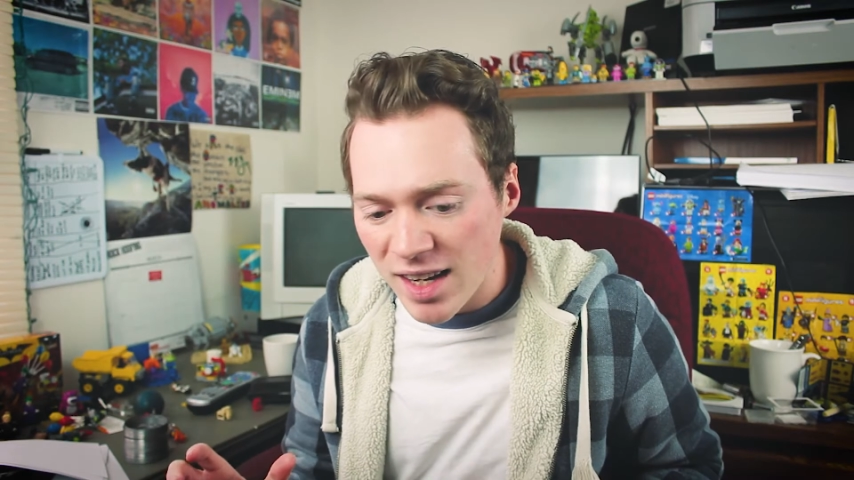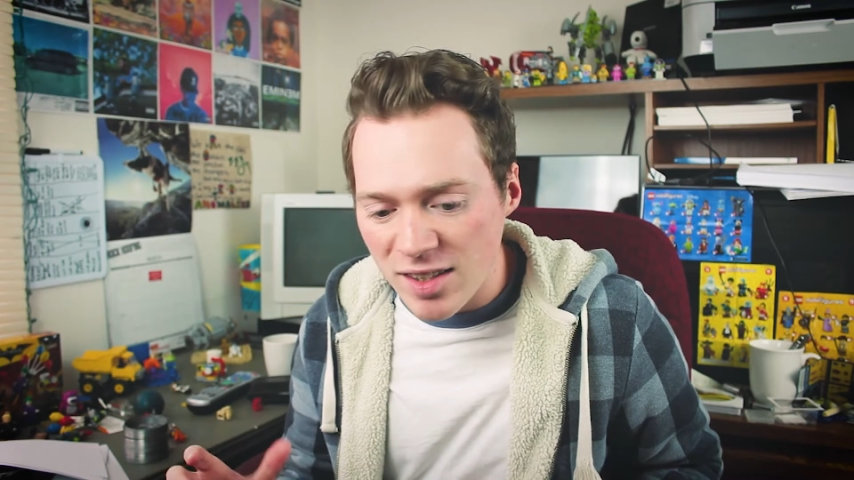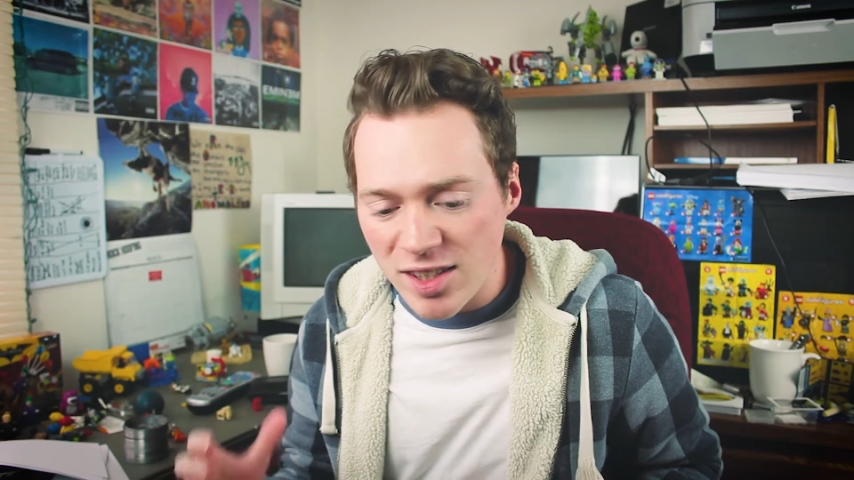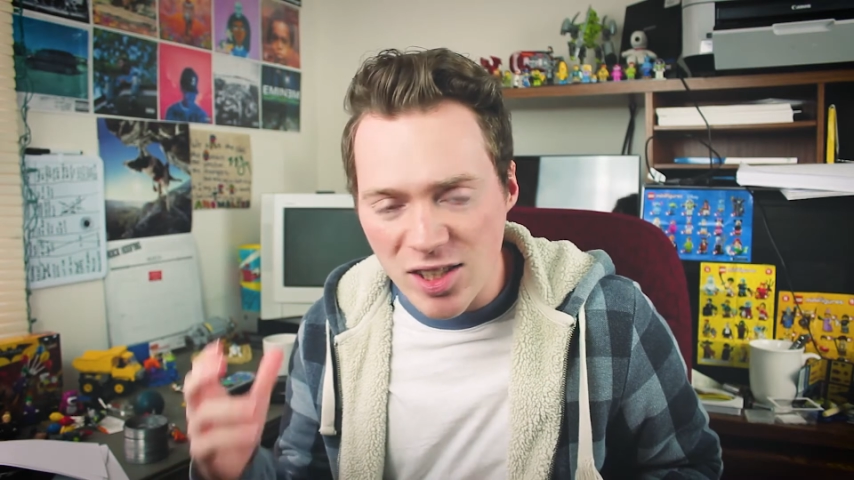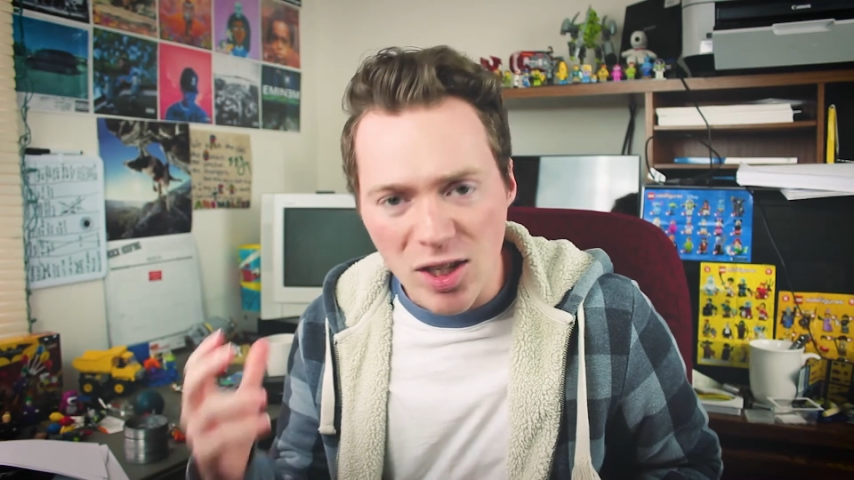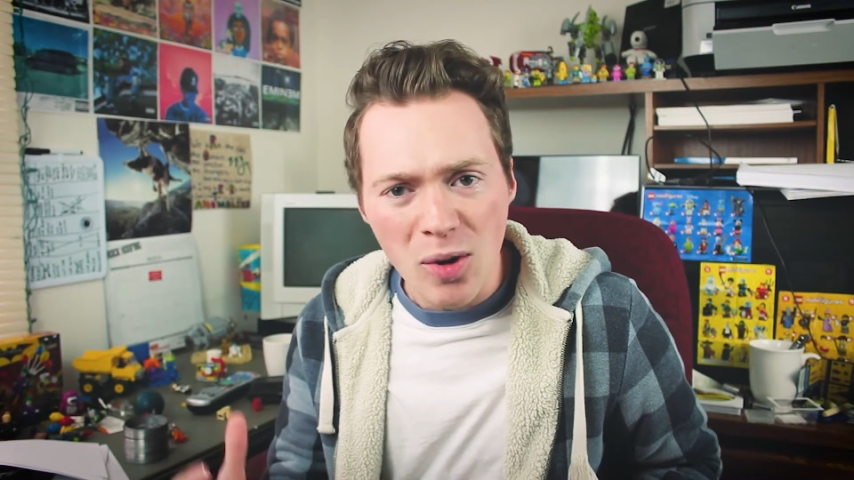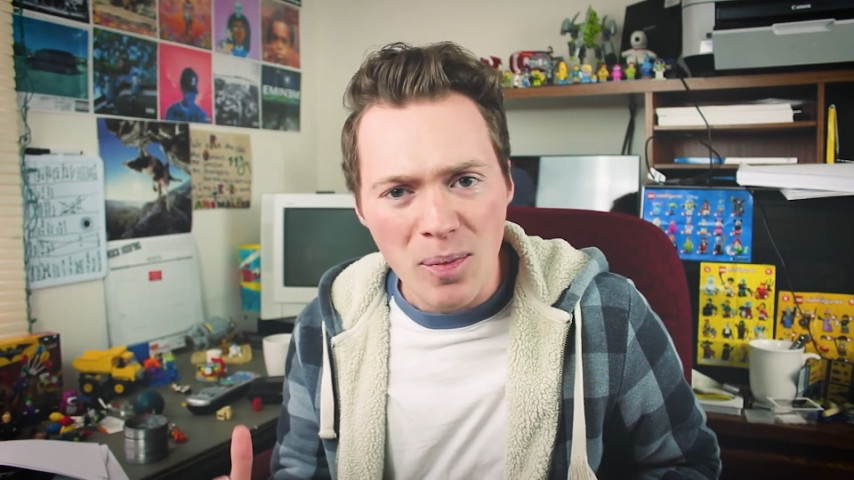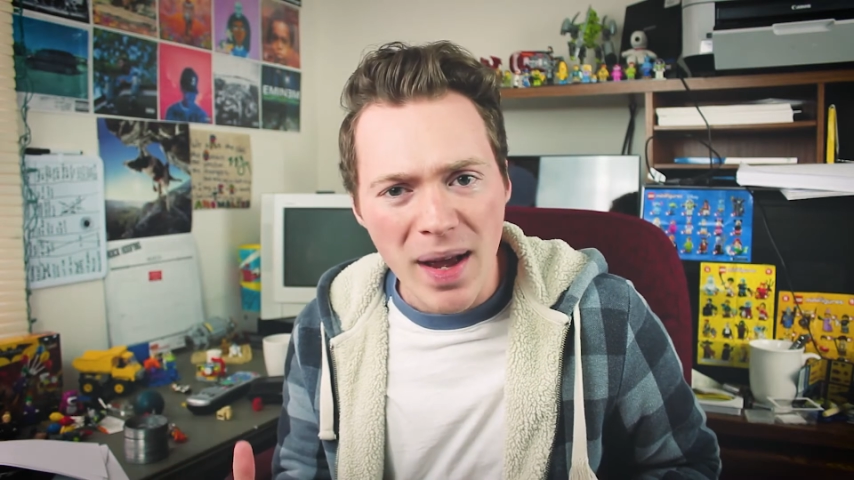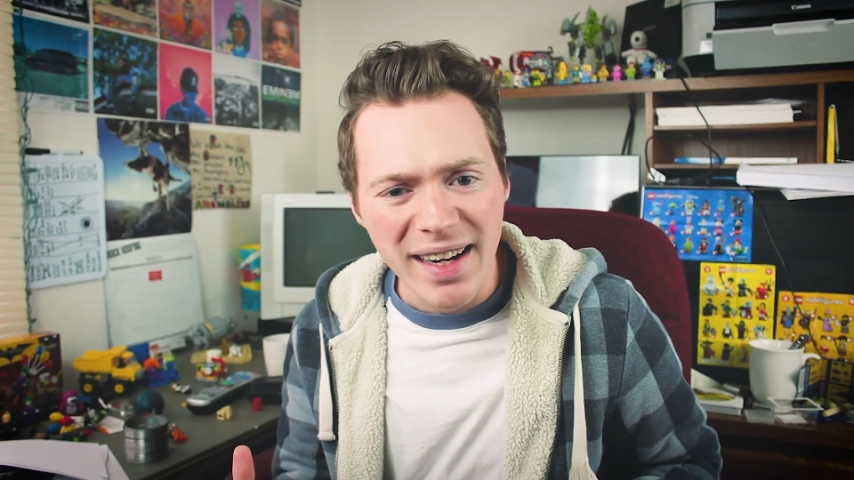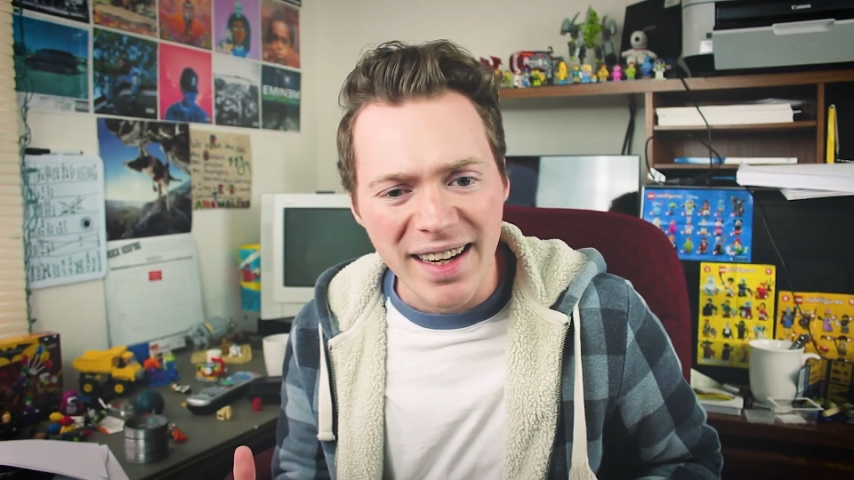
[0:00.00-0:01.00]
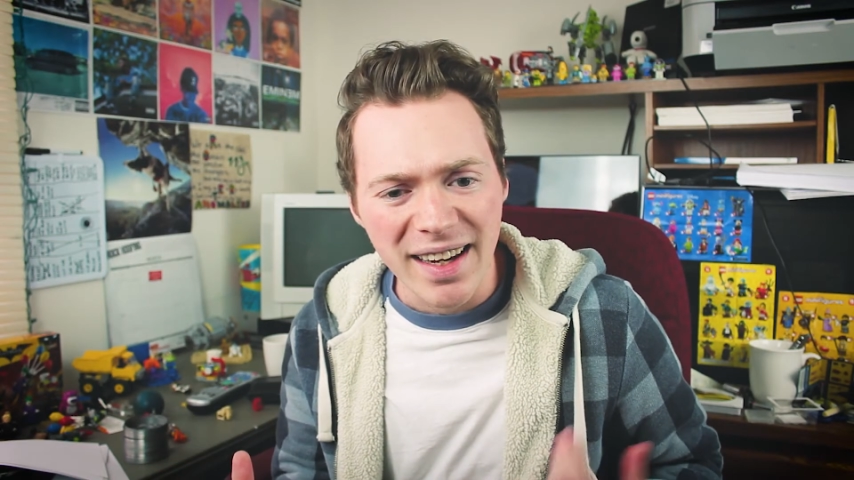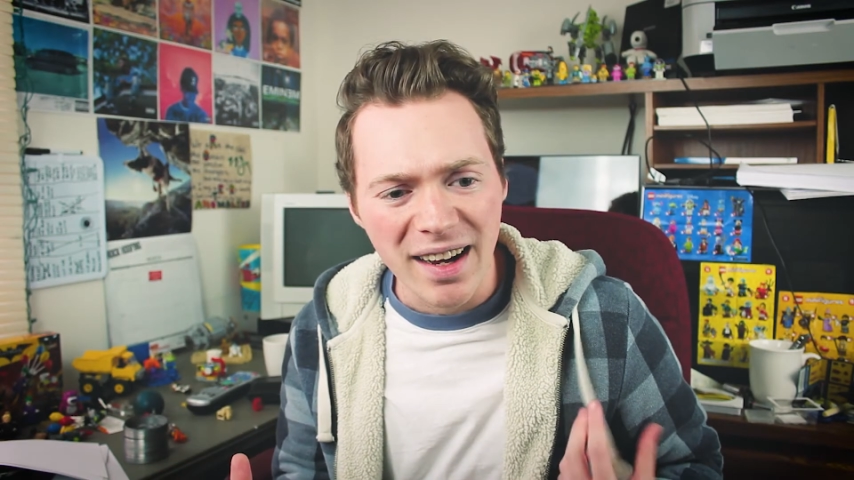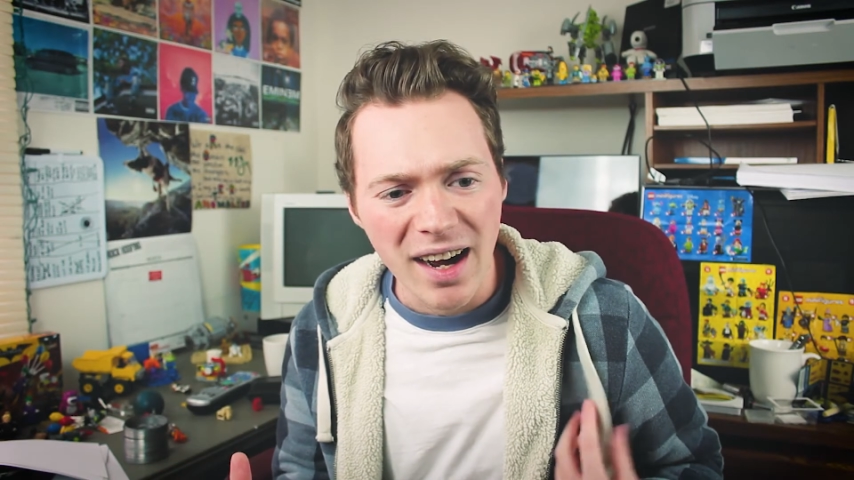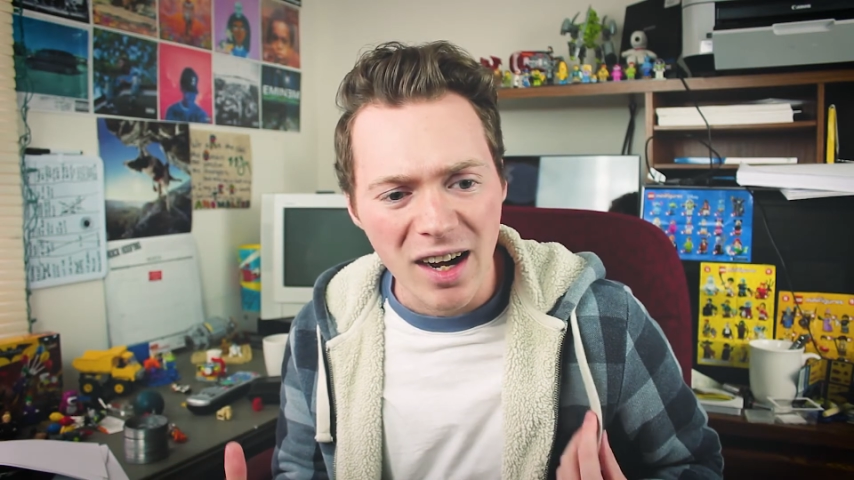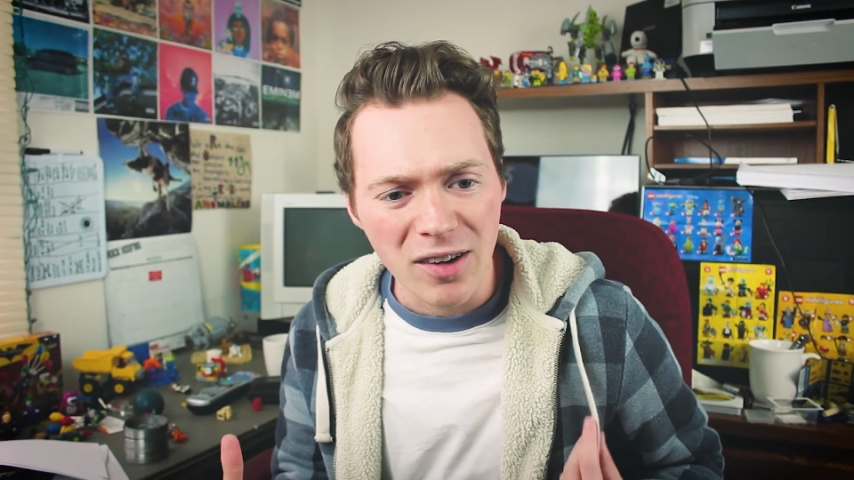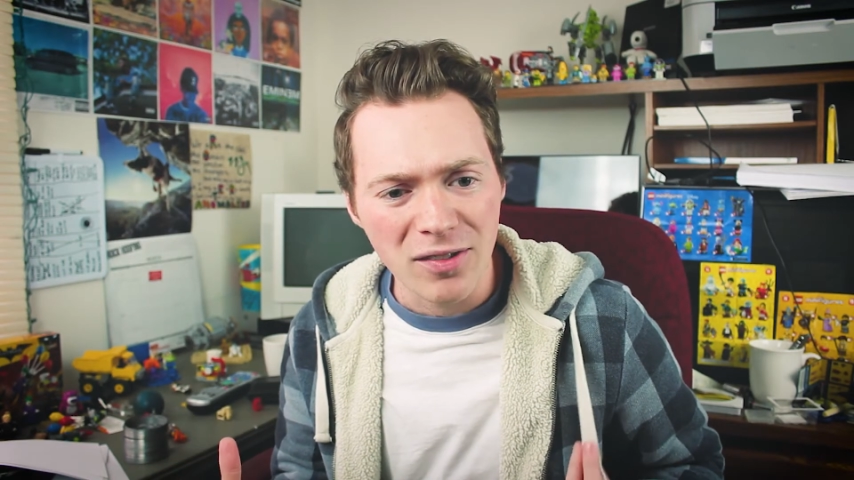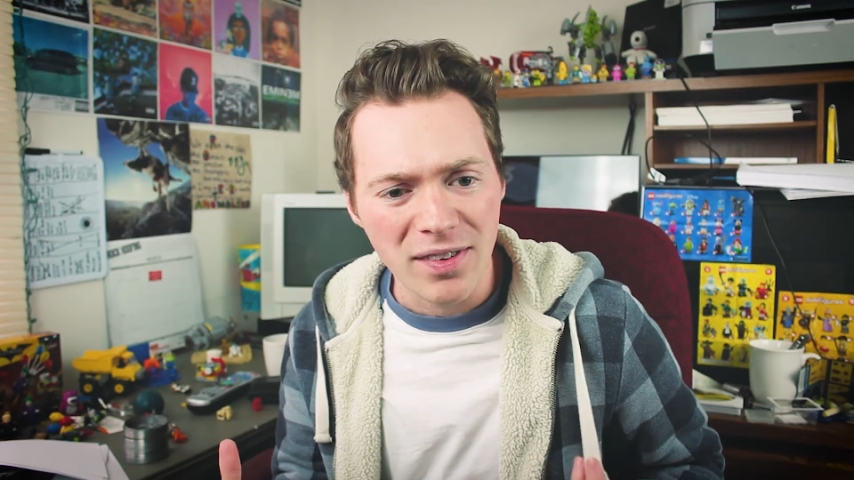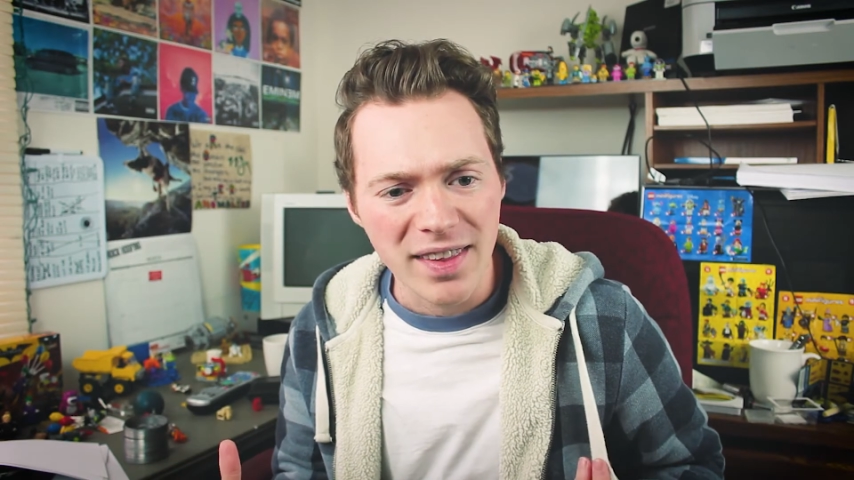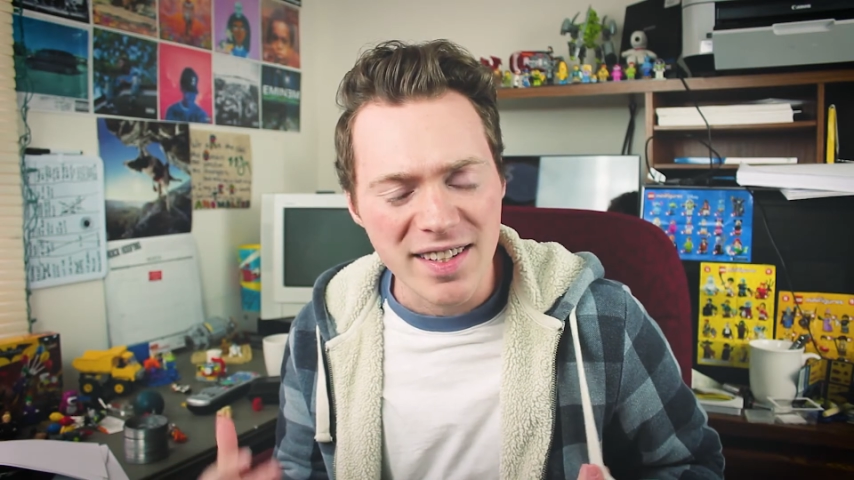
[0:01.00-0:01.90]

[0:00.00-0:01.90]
so many of